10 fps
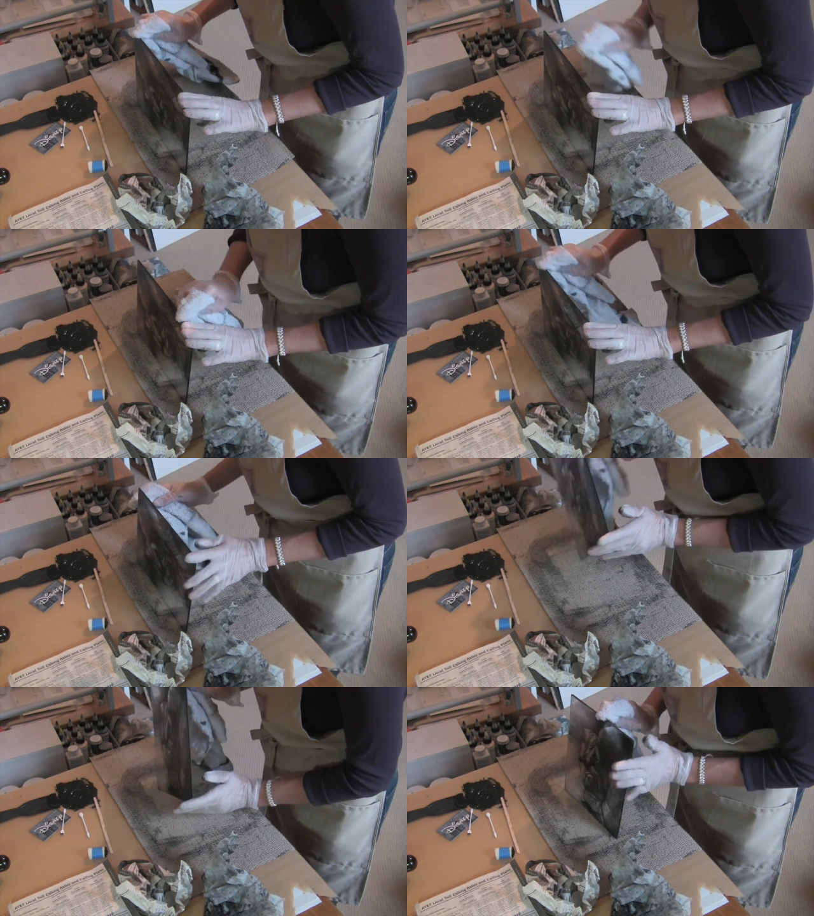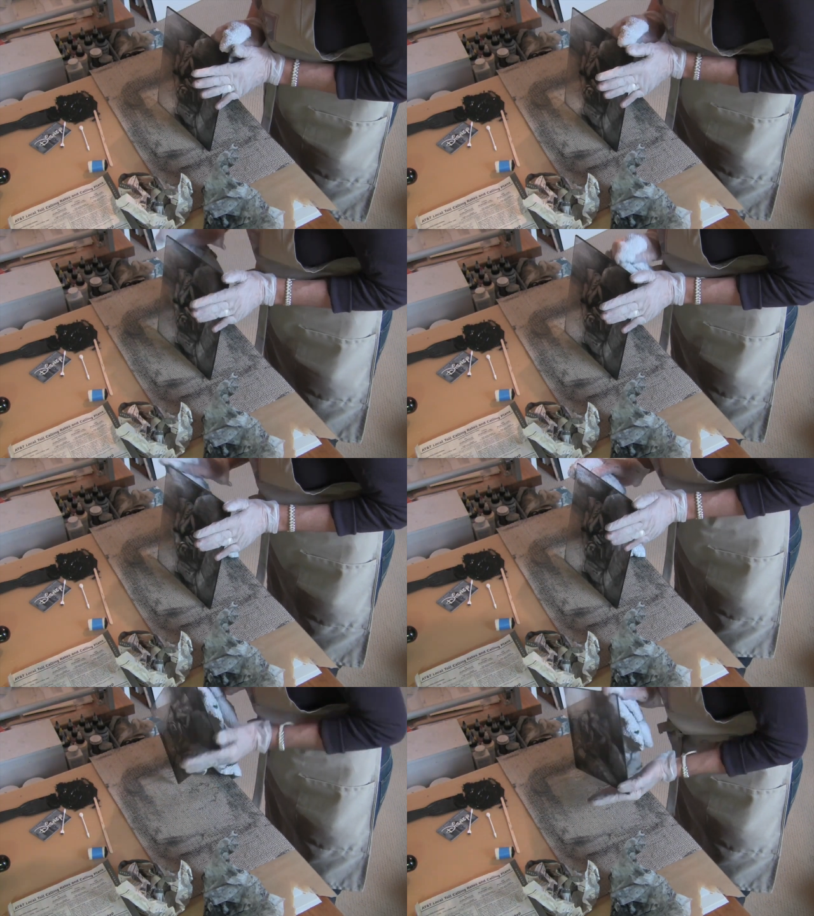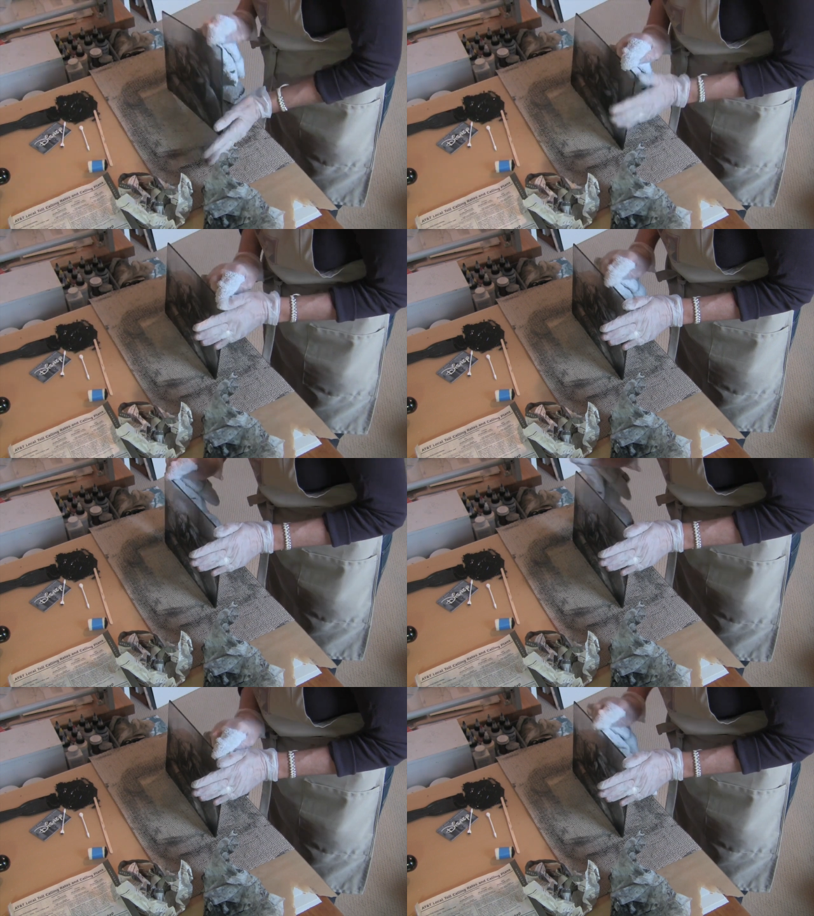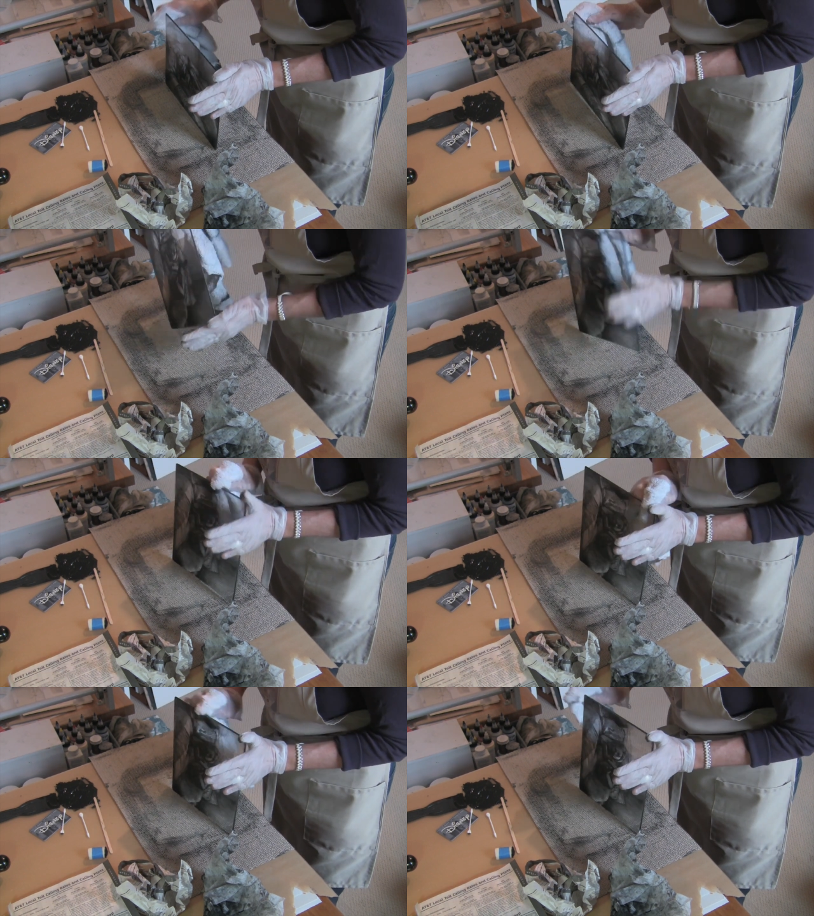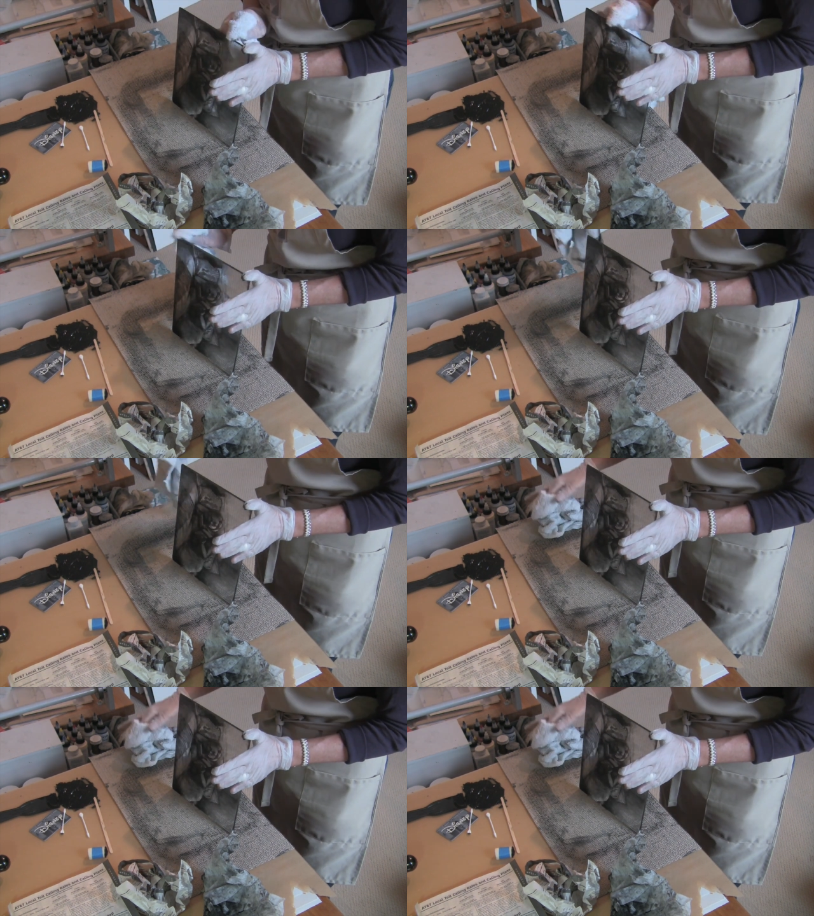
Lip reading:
(no speaker visible)